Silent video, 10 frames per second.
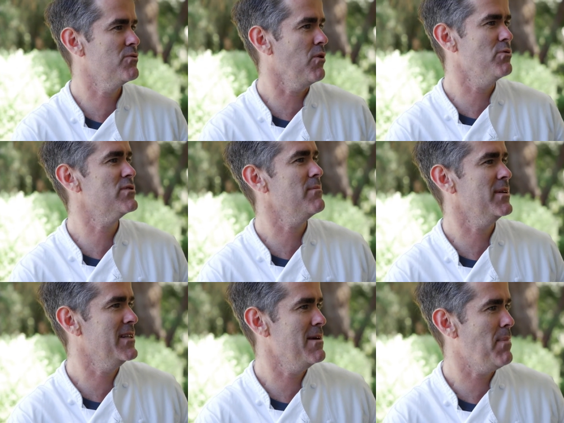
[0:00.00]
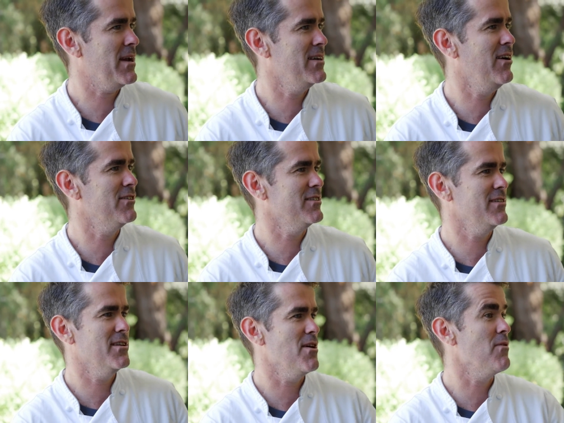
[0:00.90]
grows something in their back garden,
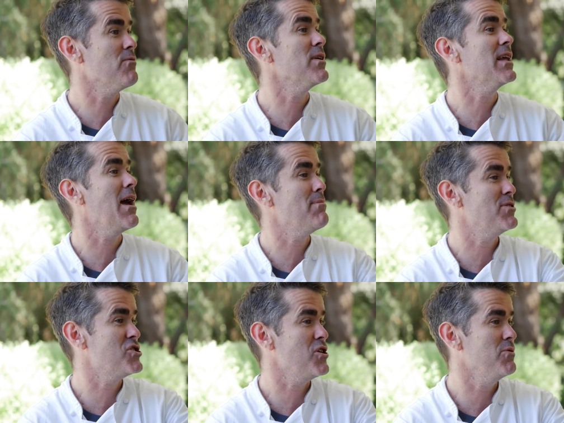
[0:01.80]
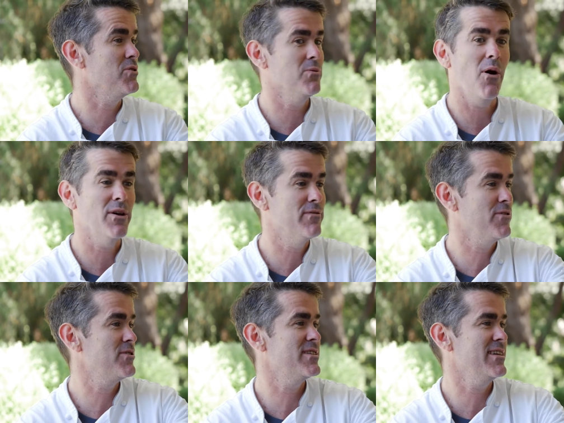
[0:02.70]
and they're really happy to show you. Oh, you've
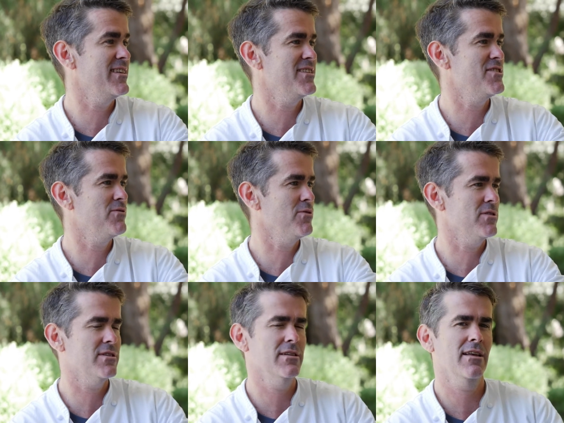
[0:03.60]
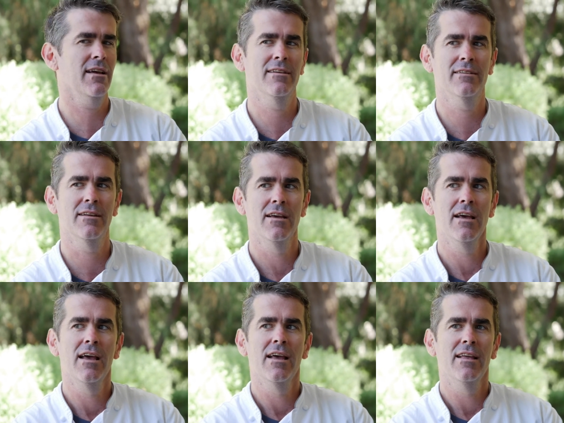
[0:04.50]
got to see this. You've got to see
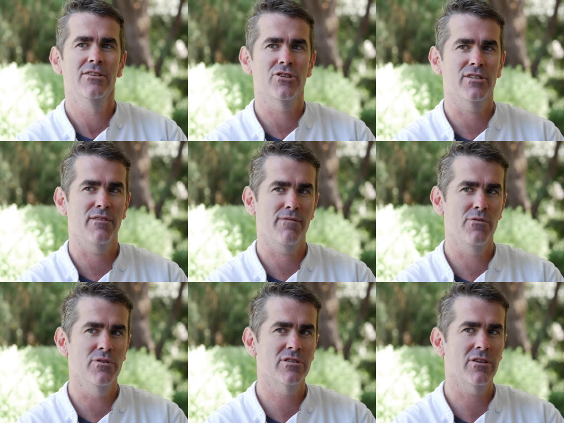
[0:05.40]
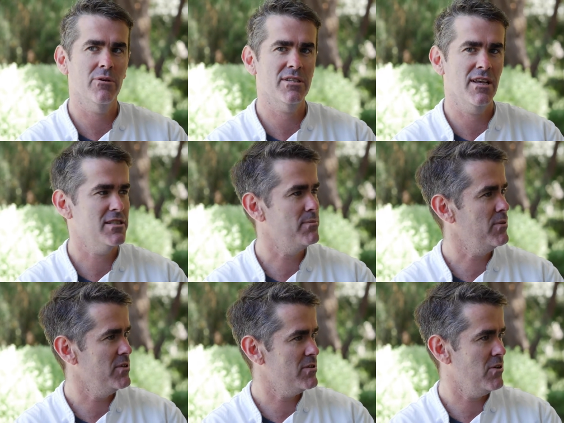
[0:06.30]
that. Just that food is so
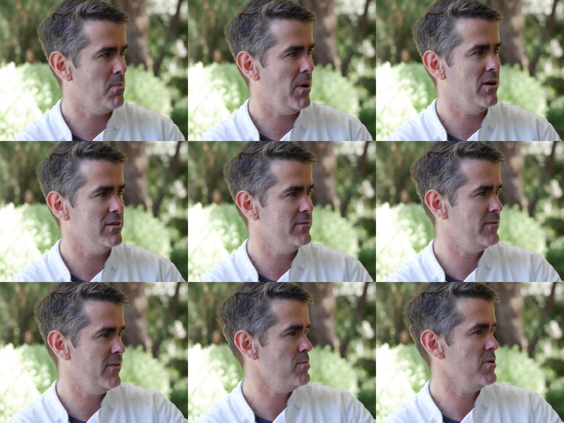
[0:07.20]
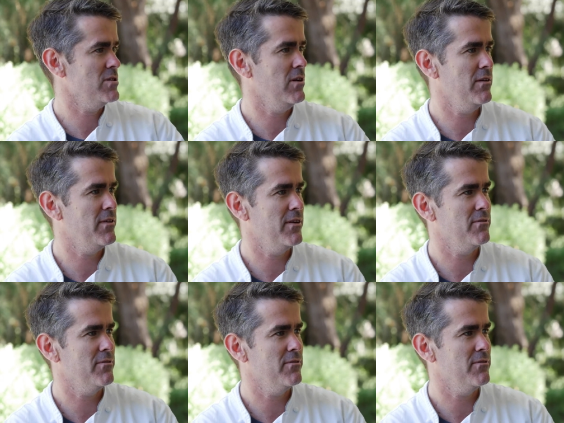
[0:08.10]
accessible and so part of everybody's life.